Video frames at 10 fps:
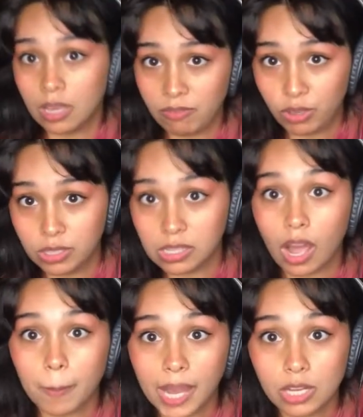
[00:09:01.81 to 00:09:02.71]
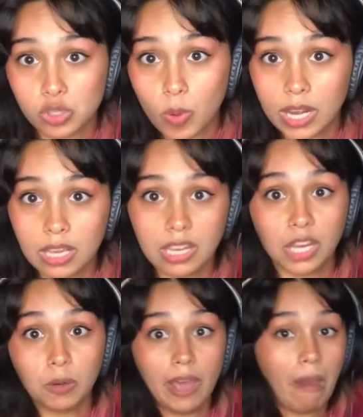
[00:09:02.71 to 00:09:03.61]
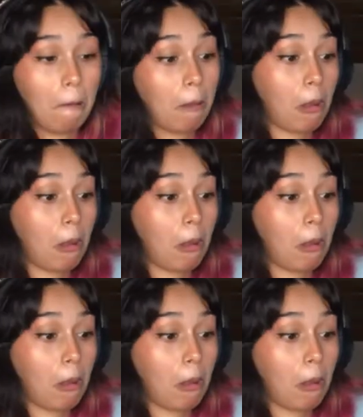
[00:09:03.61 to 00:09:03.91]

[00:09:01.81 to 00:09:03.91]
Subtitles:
If you can tell, I'm kind of sweating in here now.